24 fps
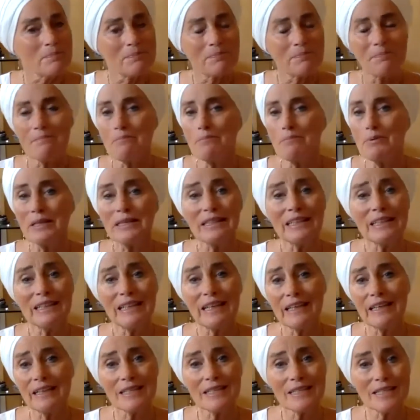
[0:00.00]
bring the
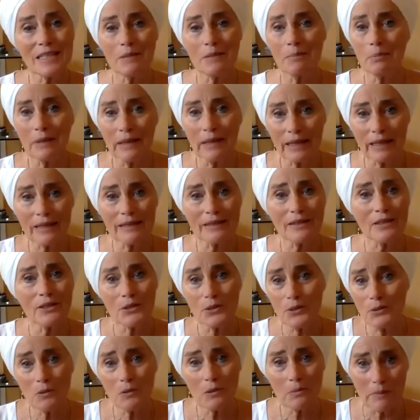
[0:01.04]
light into the planet that
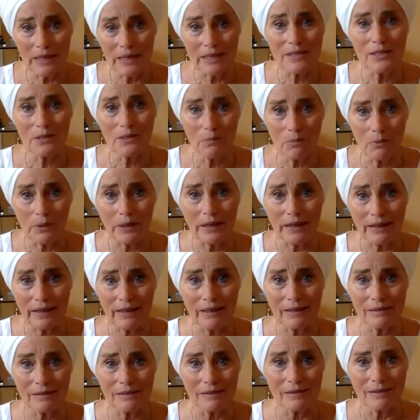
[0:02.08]
you were meant to bring in,
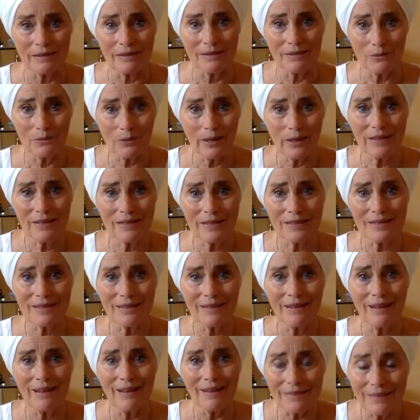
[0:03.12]
right?
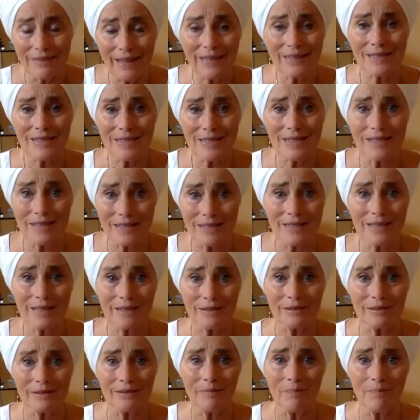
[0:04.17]
That's the
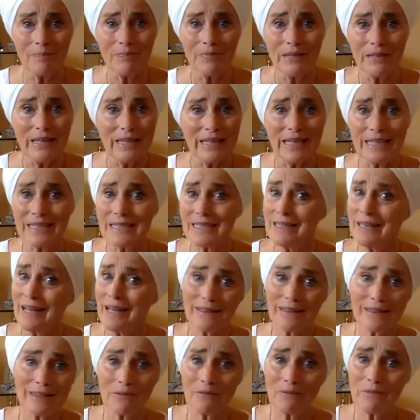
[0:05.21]
deal. It's
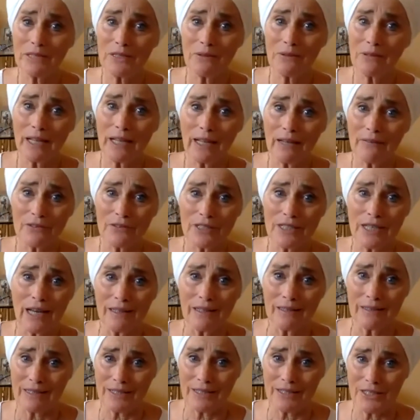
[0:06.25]
not that we don't have
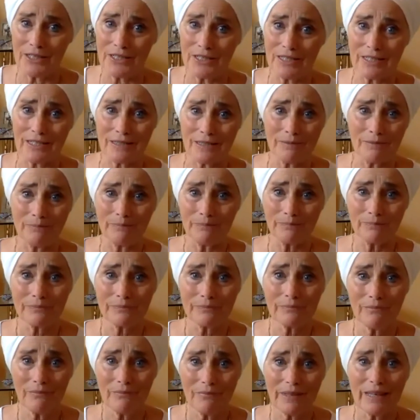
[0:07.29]
challenges.
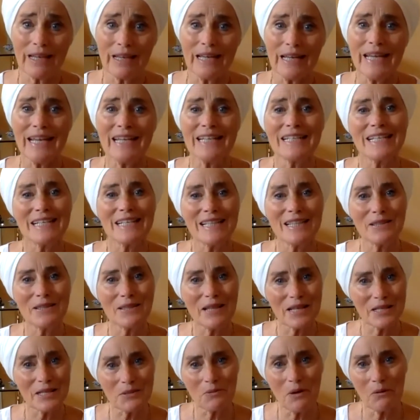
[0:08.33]

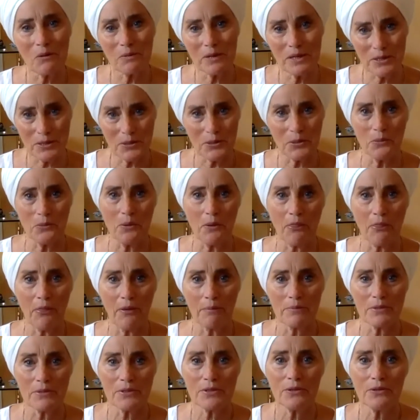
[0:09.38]
It's what we do with them.
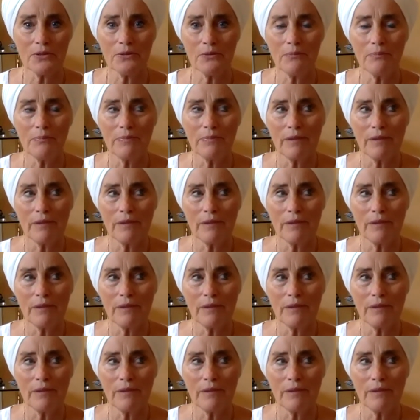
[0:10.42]
So